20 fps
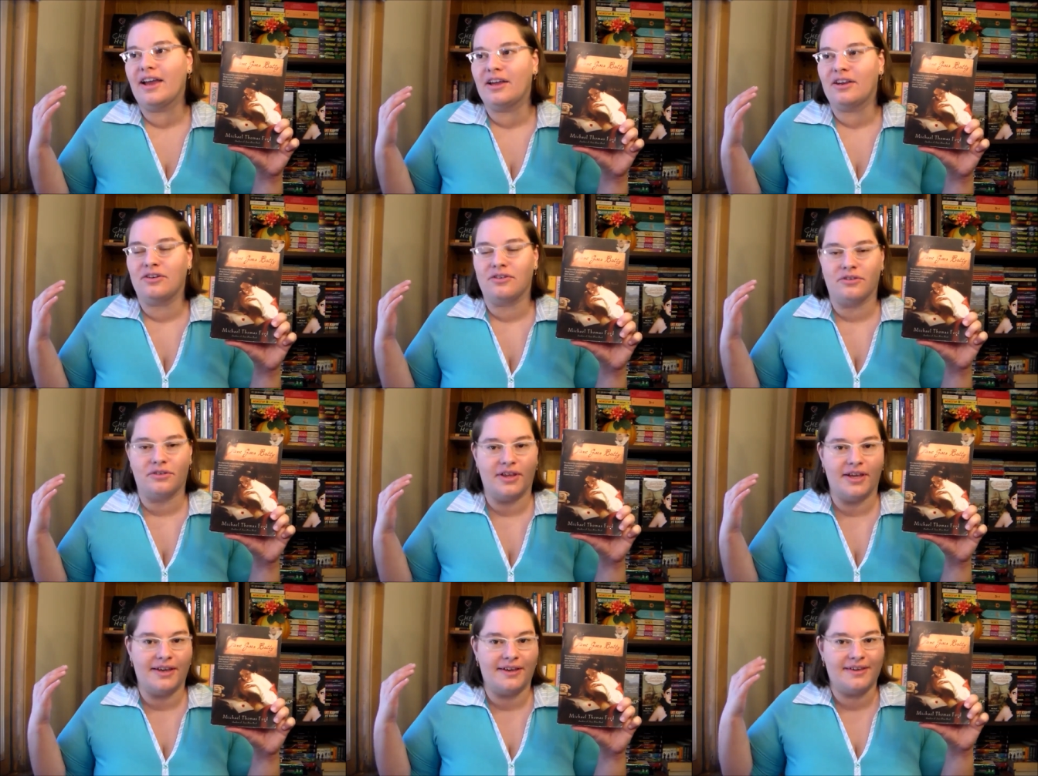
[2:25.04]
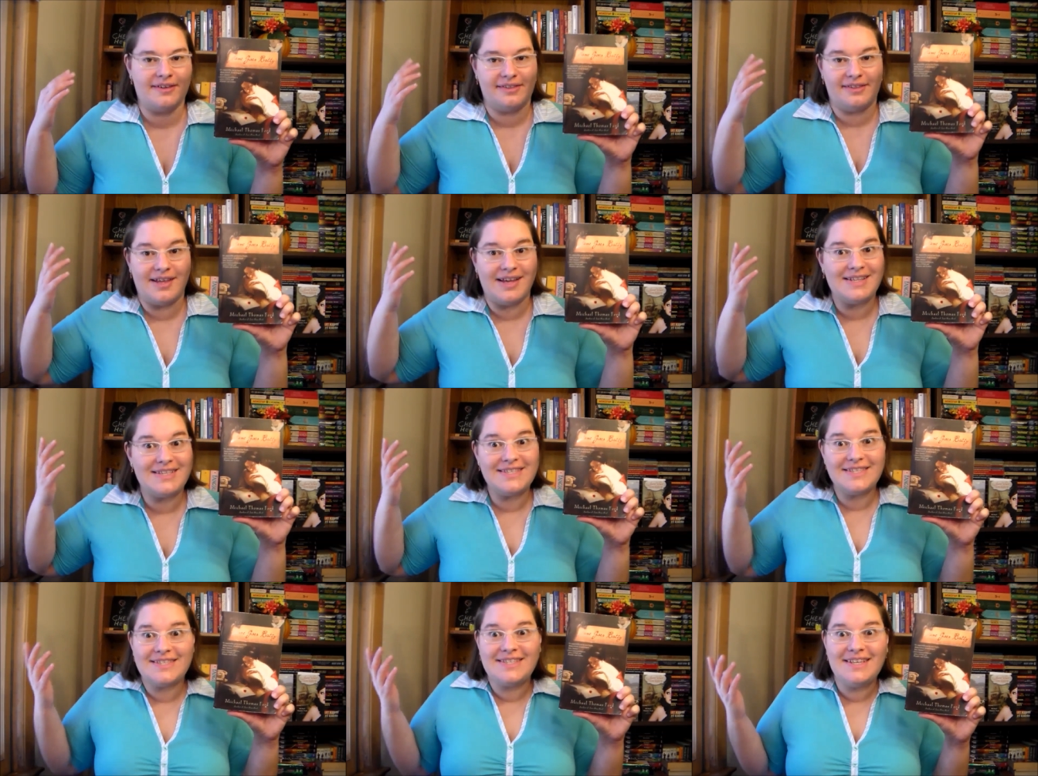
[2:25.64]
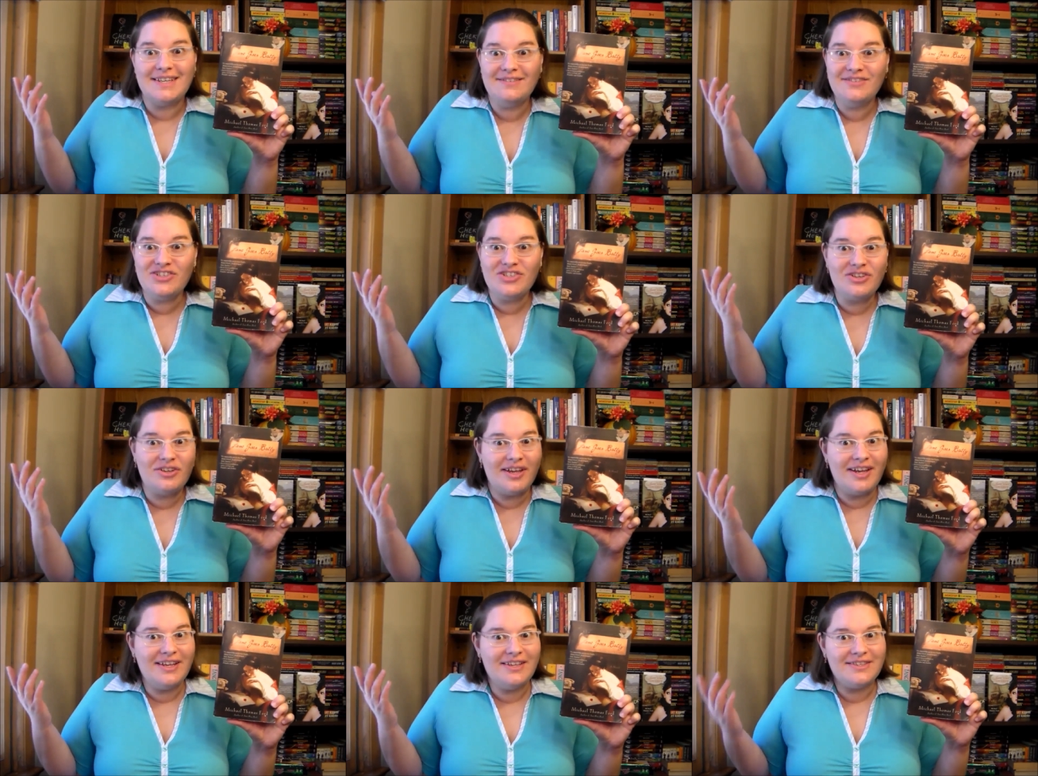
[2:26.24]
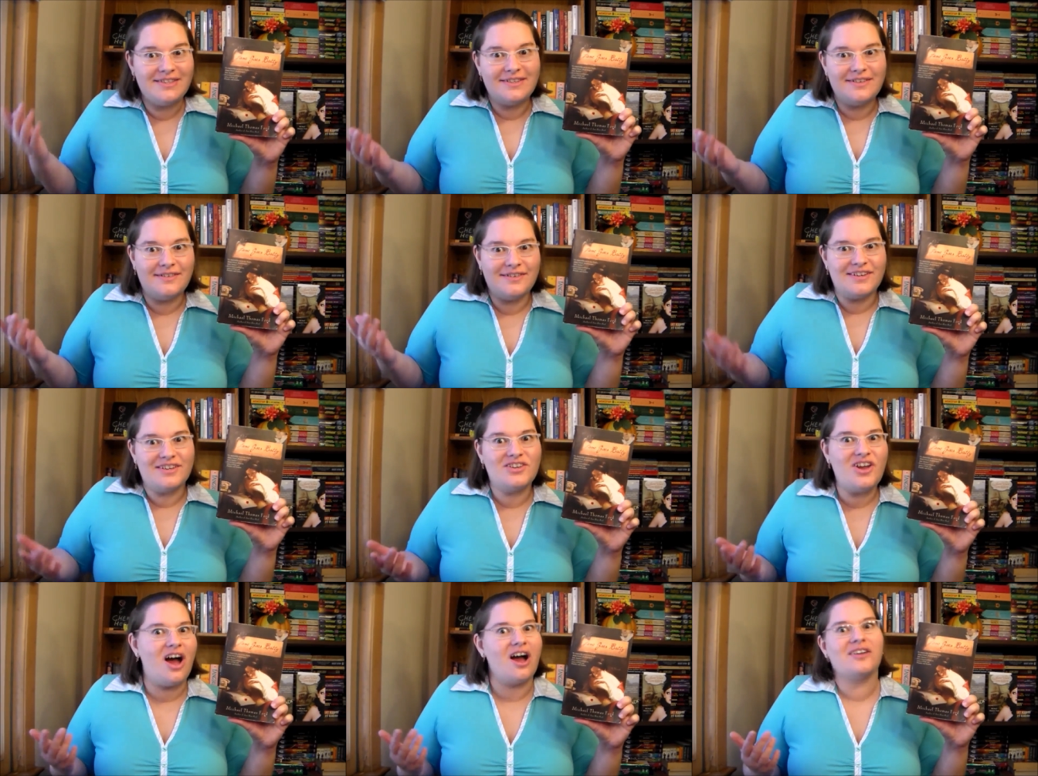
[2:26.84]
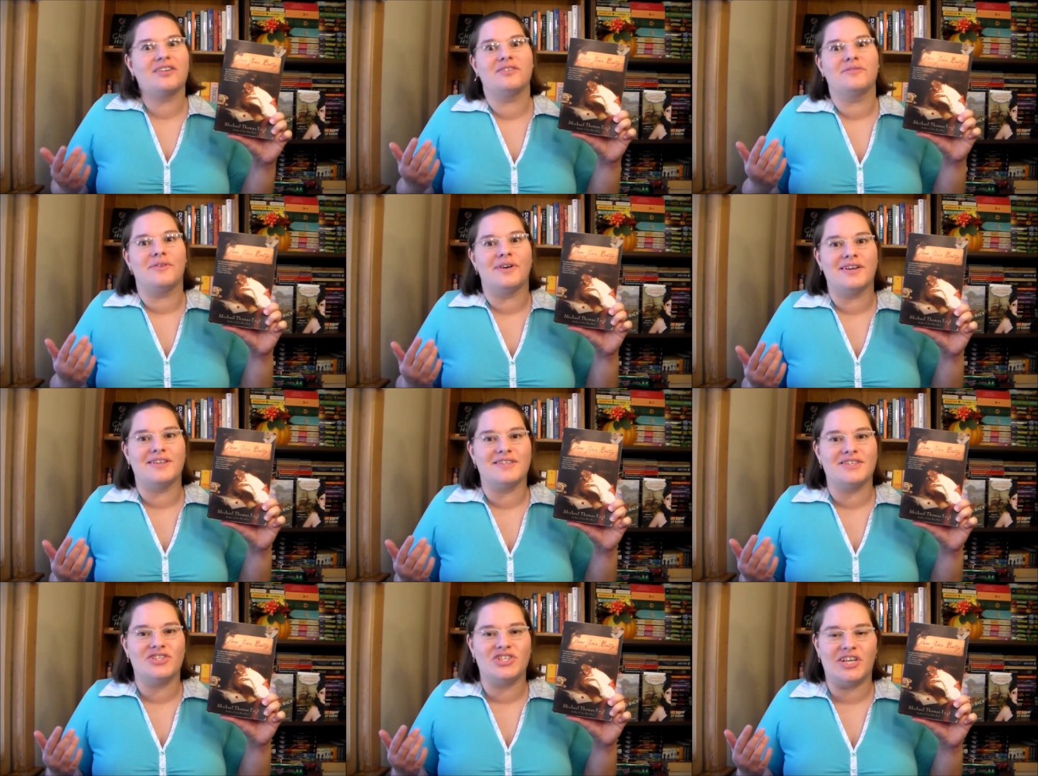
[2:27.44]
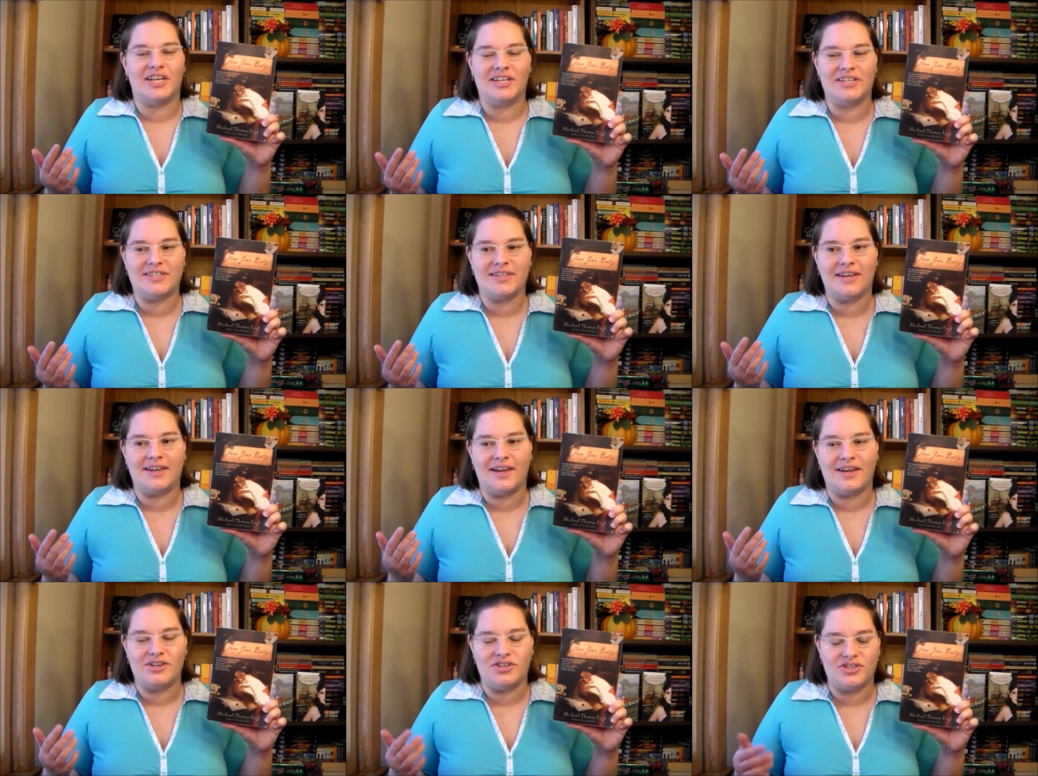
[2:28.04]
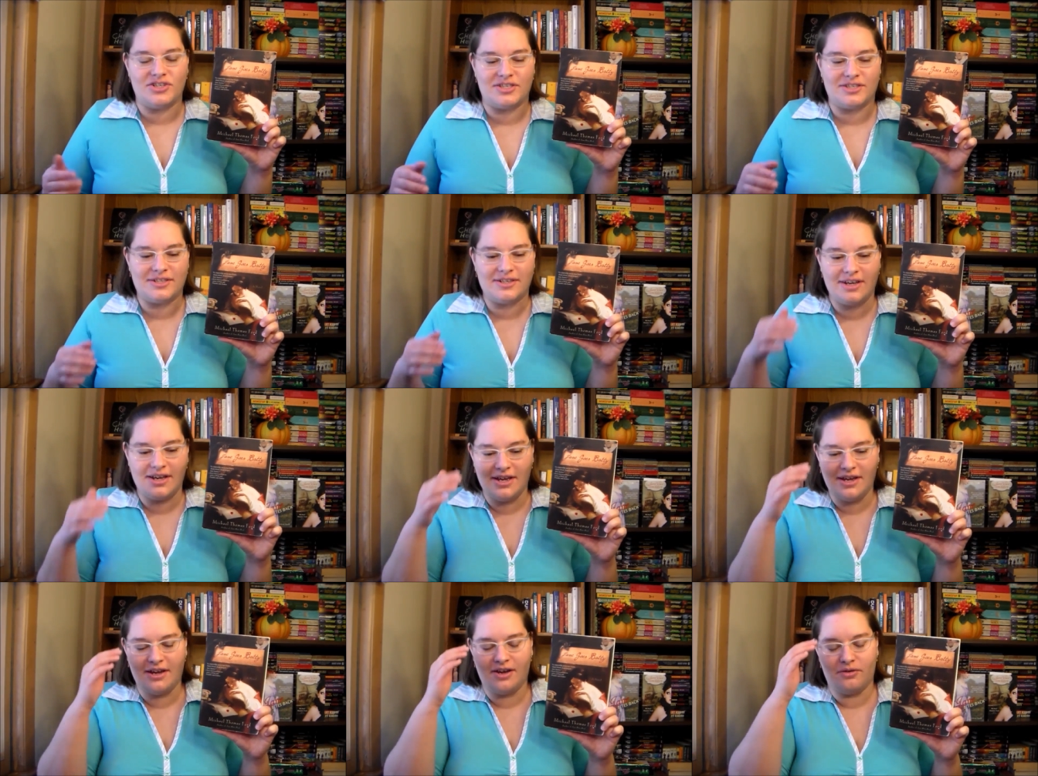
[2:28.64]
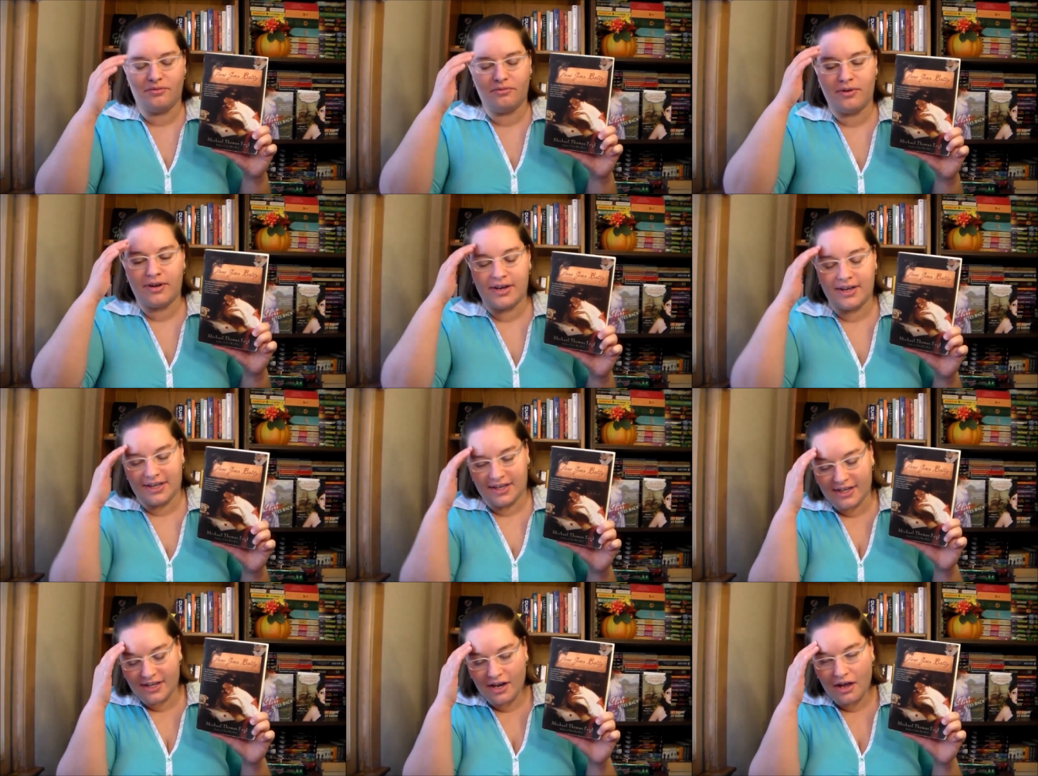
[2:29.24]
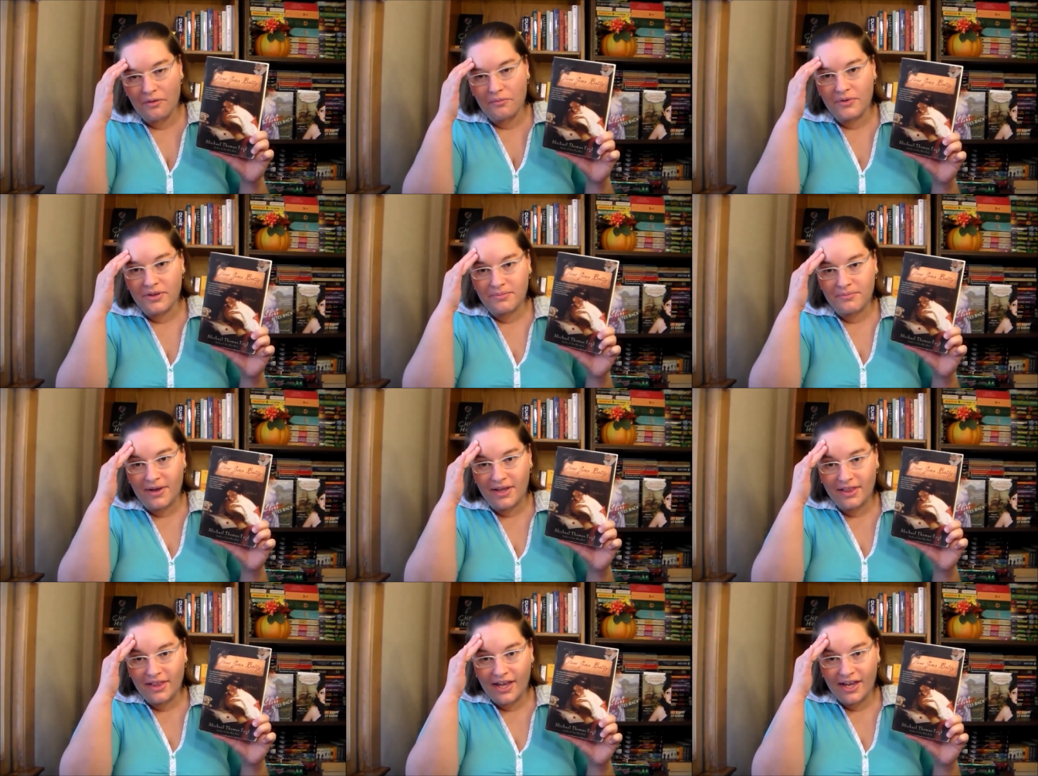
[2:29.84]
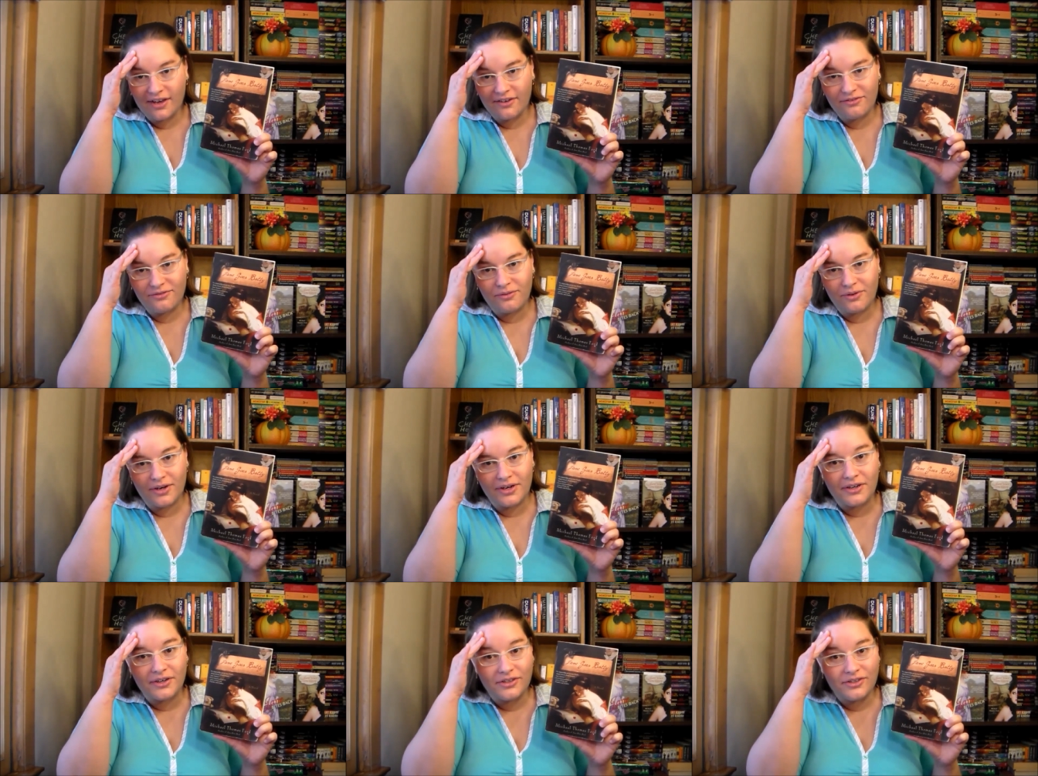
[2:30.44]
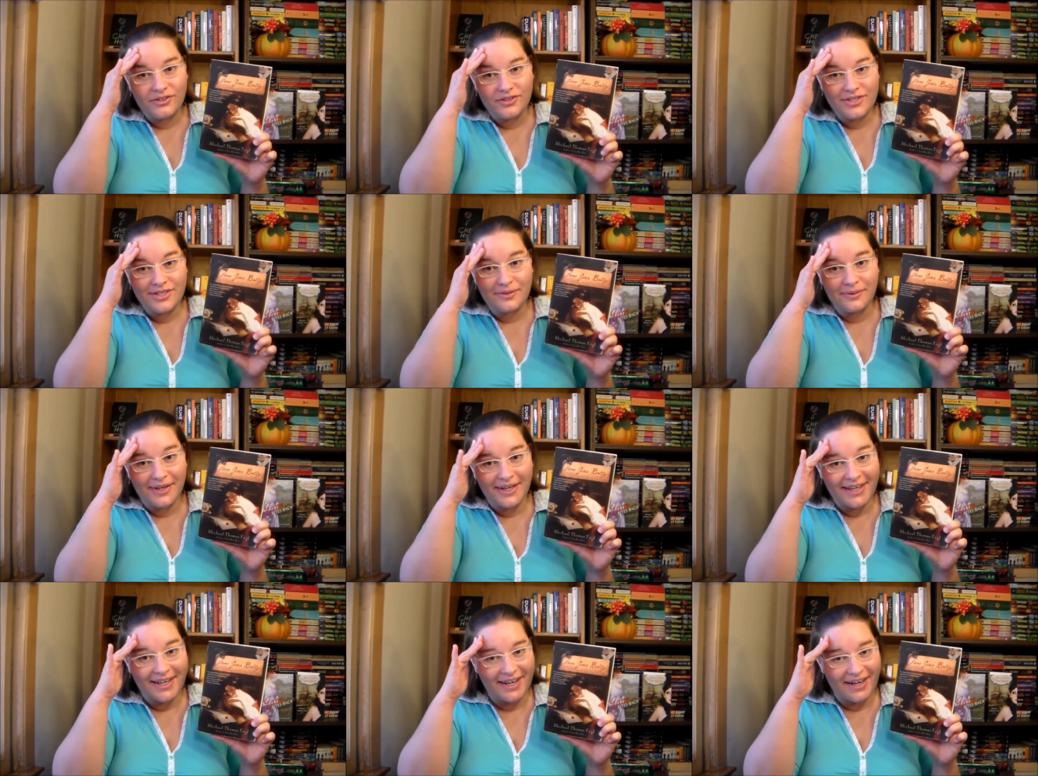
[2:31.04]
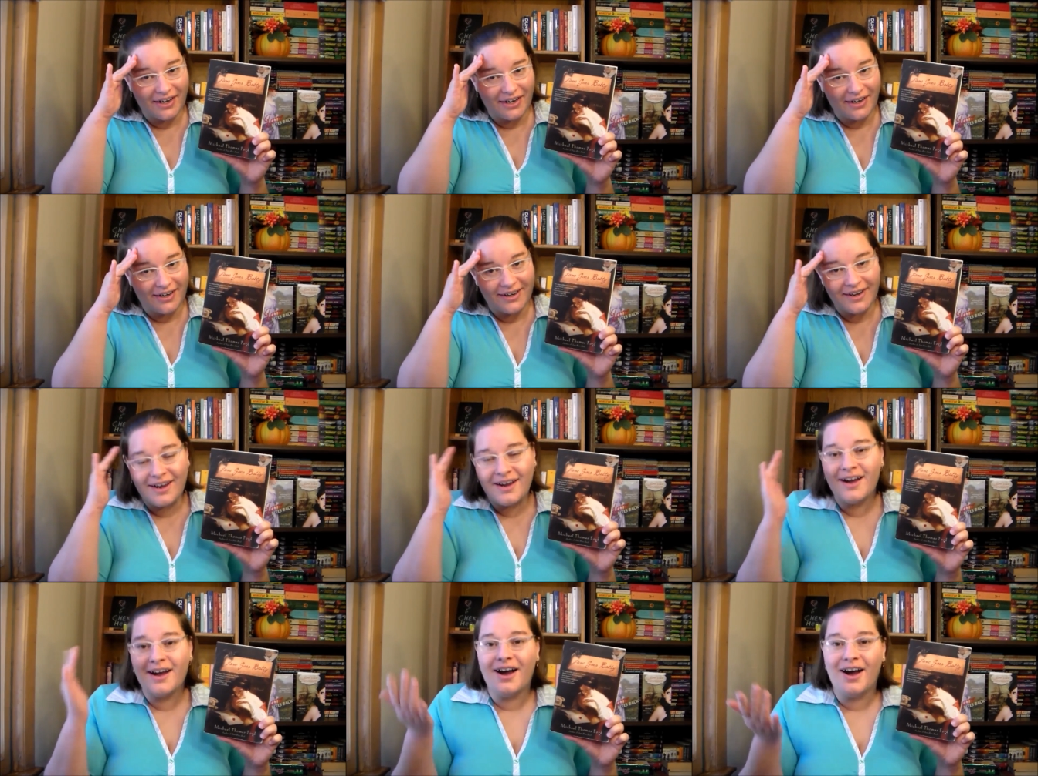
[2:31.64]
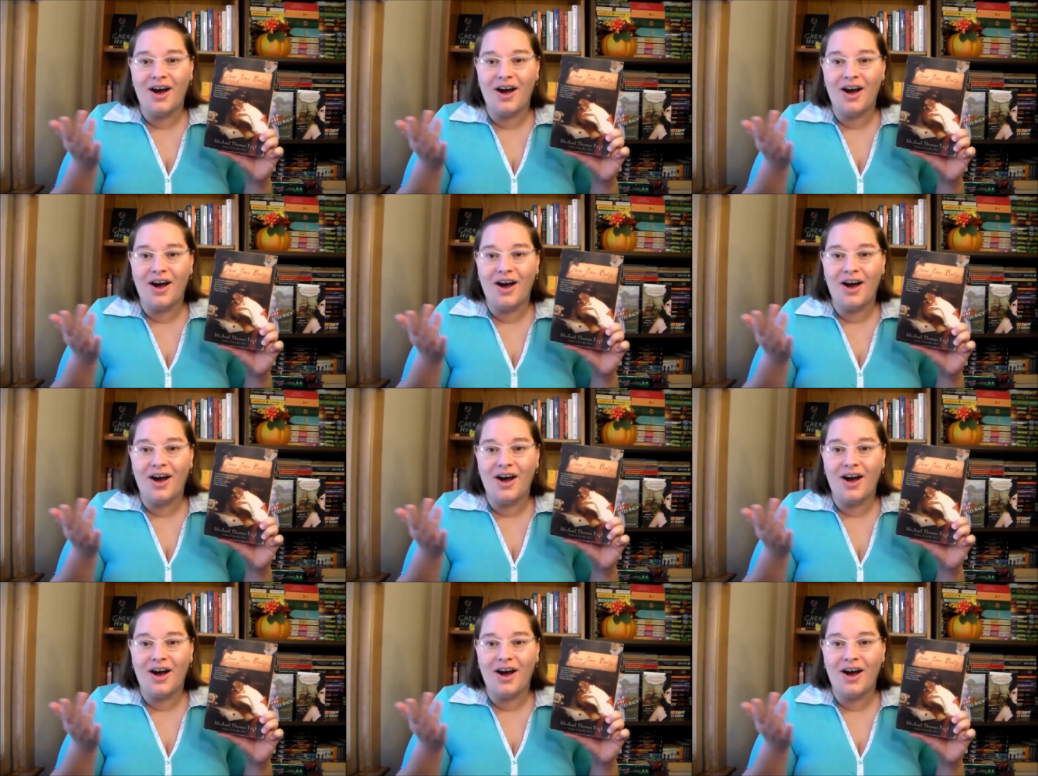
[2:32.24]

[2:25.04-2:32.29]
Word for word: and are like, let's see if she'll answer and talk to us, and Jane's like, I just want to get on with my life. What are you doing here?